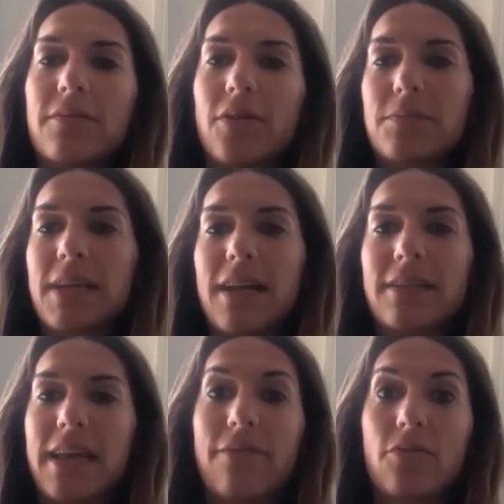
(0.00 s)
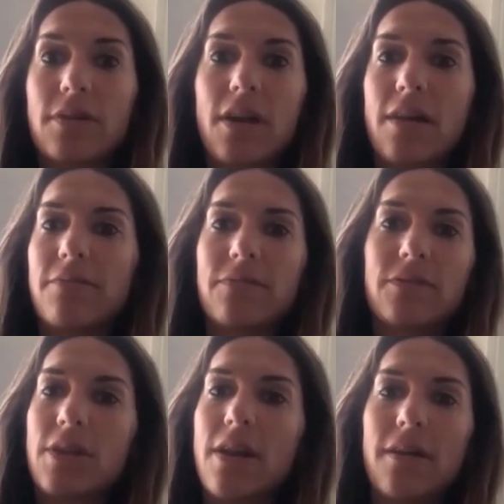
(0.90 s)
hospitality, everyone kind of,
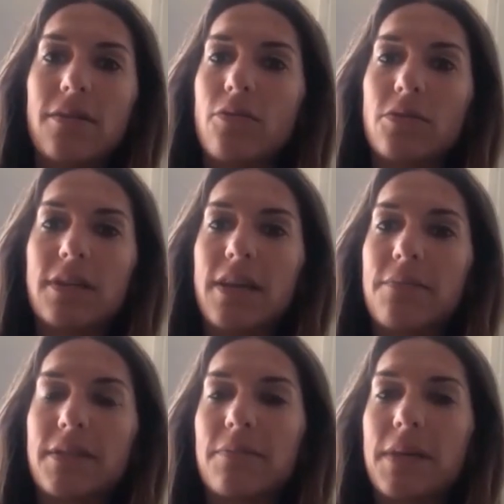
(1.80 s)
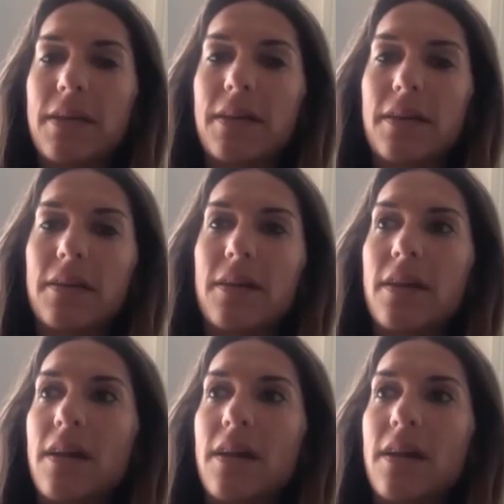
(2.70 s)
you know, lauded him as a beacon.